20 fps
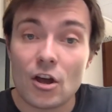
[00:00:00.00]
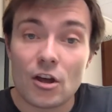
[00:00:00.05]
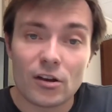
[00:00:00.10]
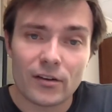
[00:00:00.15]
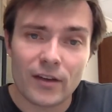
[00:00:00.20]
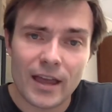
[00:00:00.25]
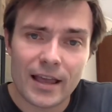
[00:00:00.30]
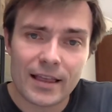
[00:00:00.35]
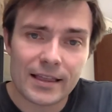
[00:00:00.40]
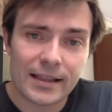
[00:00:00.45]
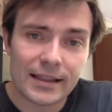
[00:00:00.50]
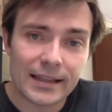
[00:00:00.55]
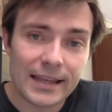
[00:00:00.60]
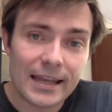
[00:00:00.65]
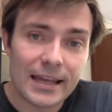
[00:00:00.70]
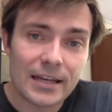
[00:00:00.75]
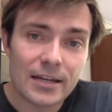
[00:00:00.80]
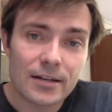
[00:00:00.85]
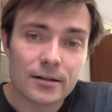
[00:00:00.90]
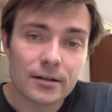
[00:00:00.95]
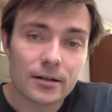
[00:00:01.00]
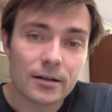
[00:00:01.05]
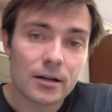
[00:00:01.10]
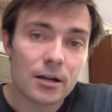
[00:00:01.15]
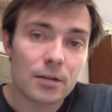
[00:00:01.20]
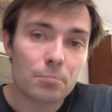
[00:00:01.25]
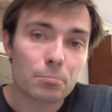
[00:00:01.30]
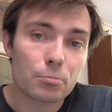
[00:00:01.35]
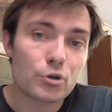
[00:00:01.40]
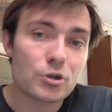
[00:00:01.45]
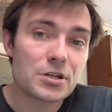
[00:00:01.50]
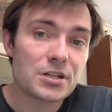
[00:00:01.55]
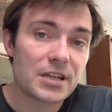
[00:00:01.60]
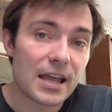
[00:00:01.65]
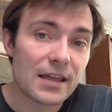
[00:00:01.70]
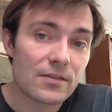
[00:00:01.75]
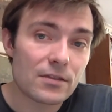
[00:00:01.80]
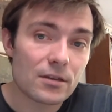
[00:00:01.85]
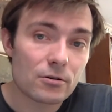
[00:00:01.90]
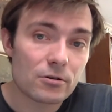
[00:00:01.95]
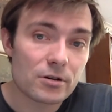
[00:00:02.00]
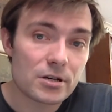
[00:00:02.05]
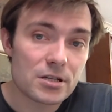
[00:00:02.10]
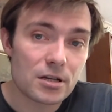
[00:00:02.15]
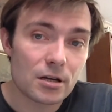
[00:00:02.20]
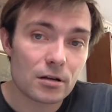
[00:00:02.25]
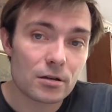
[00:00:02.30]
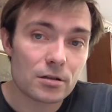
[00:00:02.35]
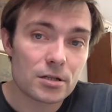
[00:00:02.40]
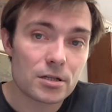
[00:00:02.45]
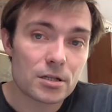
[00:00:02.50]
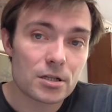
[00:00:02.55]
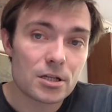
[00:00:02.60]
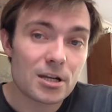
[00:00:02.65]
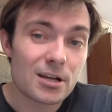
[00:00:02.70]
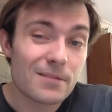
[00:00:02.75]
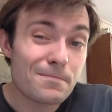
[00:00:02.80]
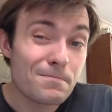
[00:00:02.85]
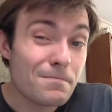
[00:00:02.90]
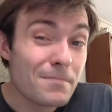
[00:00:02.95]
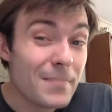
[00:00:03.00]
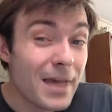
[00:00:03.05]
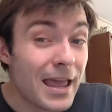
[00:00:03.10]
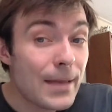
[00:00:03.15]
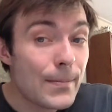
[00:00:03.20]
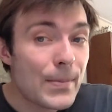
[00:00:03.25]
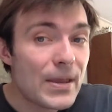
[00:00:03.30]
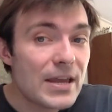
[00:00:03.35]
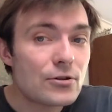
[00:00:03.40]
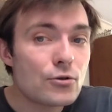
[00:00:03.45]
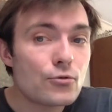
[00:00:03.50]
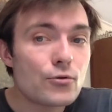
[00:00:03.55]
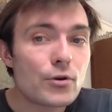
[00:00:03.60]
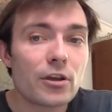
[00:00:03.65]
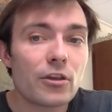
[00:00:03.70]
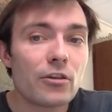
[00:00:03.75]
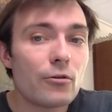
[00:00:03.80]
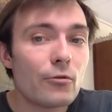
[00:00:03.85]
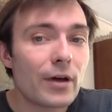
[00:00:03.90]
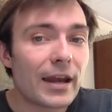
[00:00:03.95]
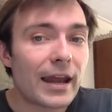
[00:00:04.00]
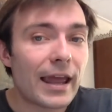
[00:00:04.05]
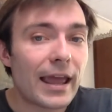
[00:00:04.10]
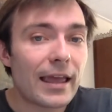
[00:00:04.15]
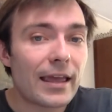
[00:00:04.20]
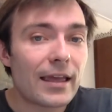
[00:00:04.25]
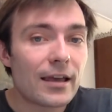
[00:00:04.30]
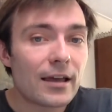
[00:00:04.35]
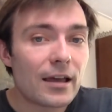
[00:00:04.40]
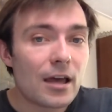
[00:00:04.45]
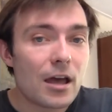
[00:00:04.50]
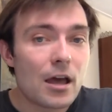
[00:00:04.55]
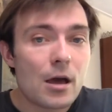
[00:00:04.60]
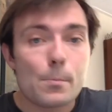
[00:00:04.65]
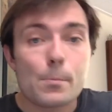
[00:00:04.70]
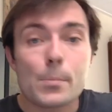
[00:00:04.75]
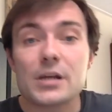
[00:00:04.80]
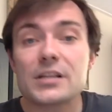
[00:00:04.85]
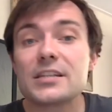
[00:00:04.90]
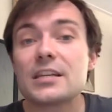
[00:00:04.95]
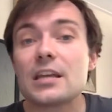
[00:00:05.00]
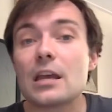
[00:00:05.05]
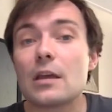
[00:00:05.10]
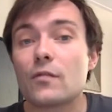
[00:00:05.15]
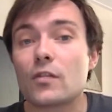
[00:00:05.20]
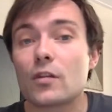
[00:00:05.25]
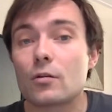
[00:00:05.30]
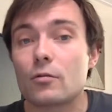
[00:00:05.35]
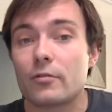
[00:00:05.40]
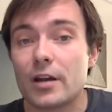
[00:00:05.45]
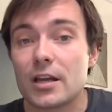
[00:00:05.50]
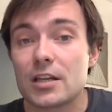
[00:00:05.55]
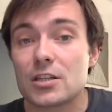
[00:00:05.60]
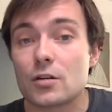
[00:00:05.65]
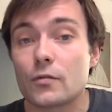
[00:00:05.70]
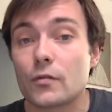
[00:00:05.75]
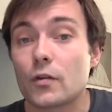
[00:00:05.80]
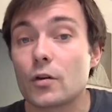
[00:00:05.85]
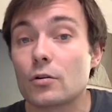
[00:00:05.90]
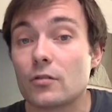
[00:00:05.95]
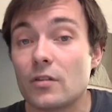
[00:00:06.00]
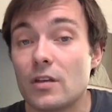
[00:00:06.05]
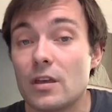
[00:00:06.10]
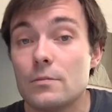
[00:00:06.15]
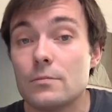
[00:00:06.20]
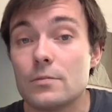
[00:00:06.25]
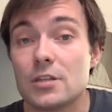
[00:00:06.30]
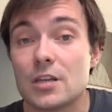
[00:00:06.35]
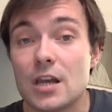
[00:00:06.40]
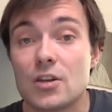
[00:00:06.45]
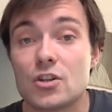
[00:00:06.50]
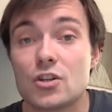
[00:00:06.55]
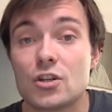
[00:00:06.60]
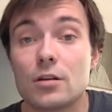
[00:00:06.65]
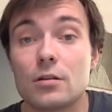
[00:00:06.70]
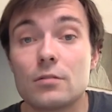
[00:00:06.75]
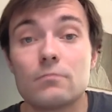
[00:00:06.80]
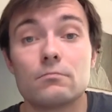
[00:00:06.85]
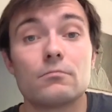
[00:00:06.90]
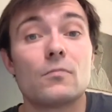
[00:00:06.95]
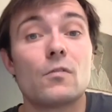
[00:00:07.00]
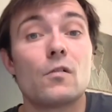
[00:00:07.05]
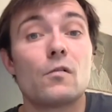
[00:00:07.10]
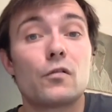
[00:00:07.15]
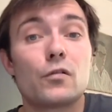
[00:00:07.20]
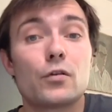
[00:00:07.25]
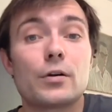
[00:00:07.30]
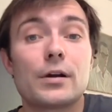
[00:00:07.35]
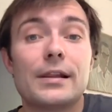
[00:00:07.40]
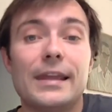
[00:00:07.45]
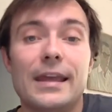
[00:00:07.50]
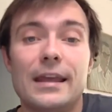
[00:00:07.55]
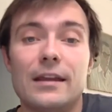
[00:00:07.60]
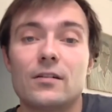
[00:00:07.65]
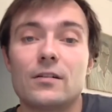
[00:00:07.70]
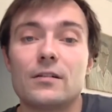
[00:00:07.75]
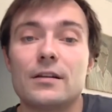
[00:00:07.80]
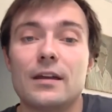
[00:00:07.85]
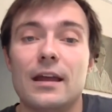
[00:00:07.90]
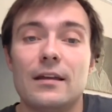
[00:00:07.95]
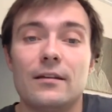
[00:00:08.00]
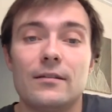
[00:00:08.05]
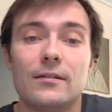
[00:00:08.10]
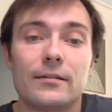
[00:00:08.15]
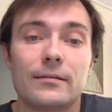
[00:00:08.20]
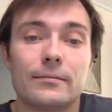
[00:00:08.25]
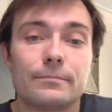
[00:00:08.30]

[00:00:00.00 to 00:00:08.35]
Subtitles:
Take the lead, present the results, maybe do Q&A, but save the rest of your team session for a later date.